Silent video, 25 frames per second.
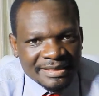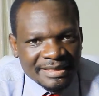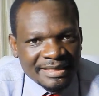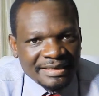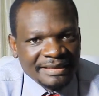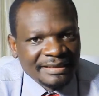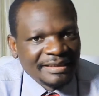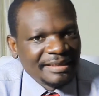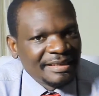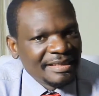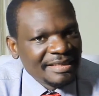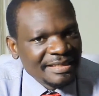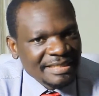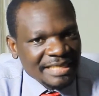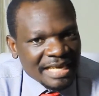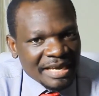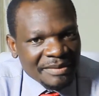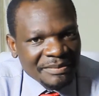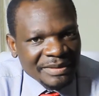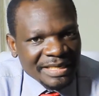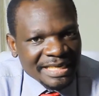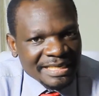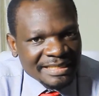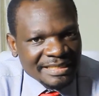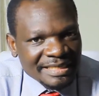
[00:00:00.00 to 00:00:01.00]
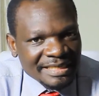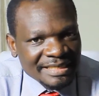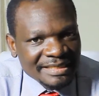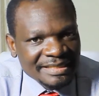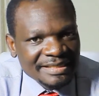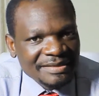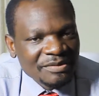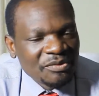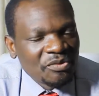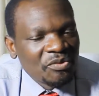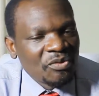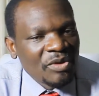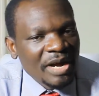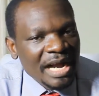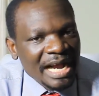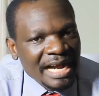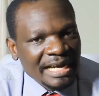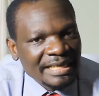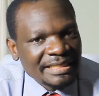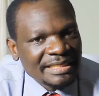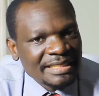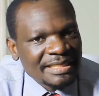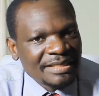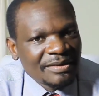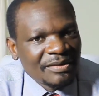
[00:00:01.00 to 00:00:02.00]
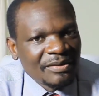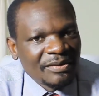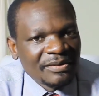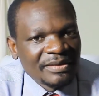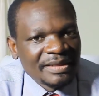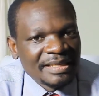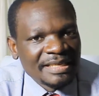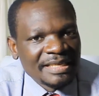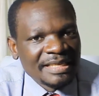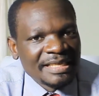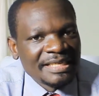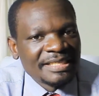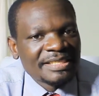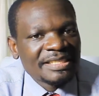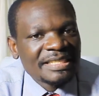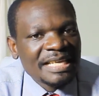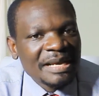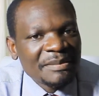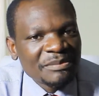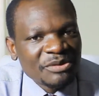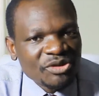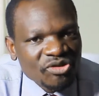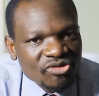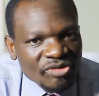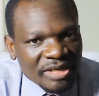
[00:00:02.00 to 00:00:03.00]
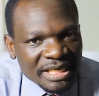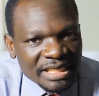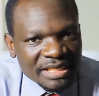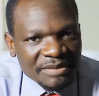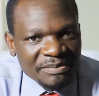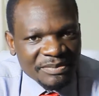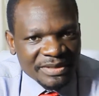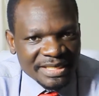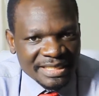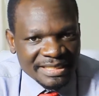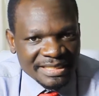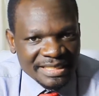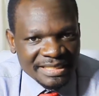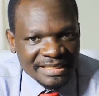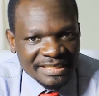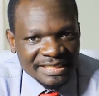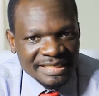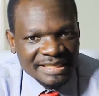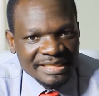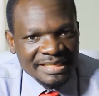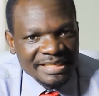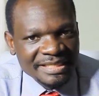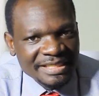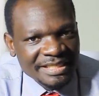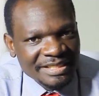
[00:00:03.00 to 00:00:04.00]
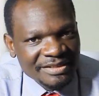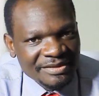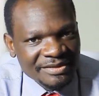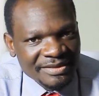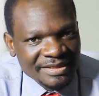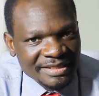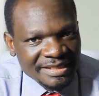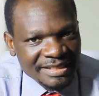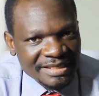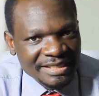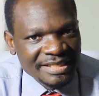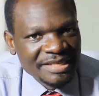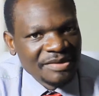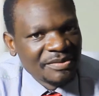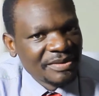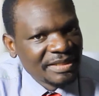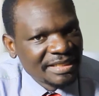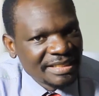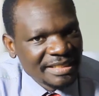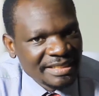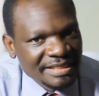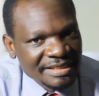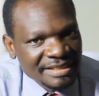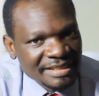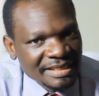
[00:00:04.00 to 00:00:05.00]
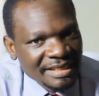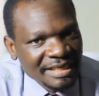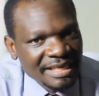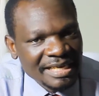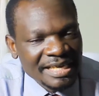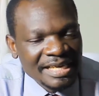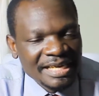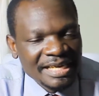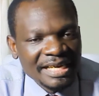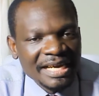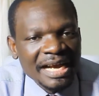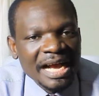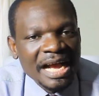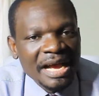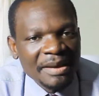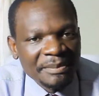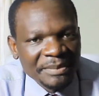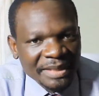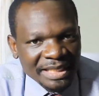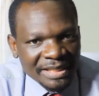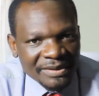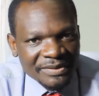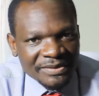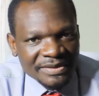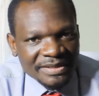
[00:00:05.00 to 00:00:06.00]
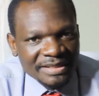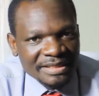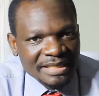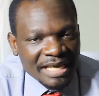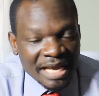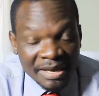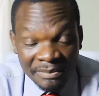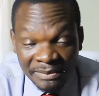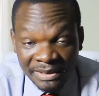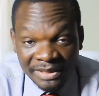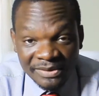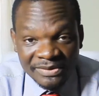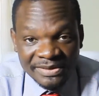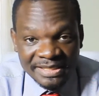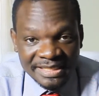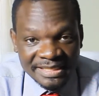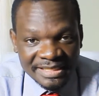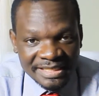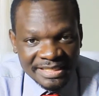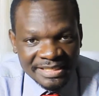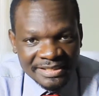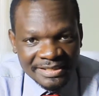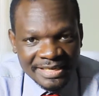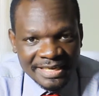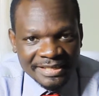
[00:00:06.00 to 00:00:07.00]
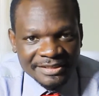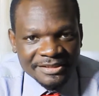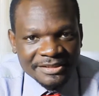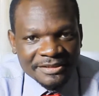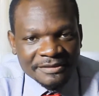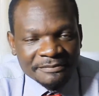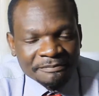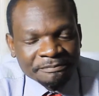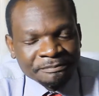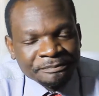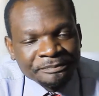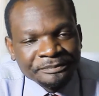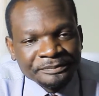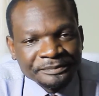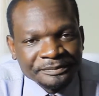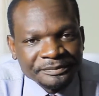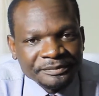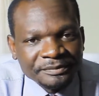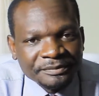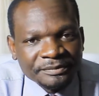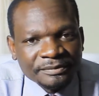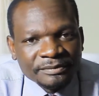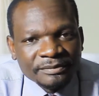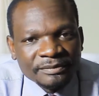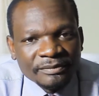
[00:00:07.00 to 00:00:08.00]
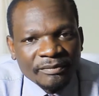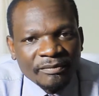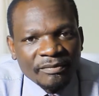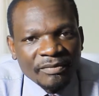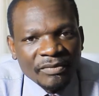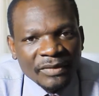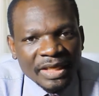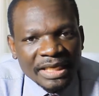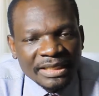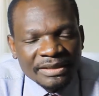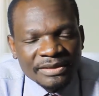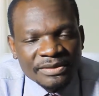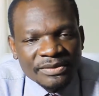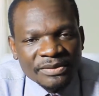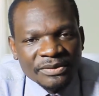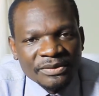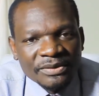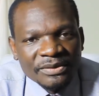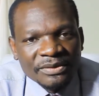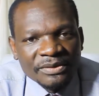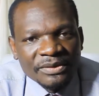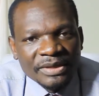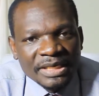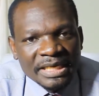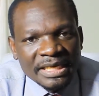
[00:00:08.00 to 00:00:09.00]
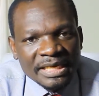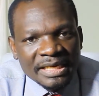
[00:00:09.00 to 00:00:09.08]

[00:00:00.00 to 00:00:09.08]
And these amylases will act on the substrate present in the cereal seed, which is amylose. Amylose is starch. So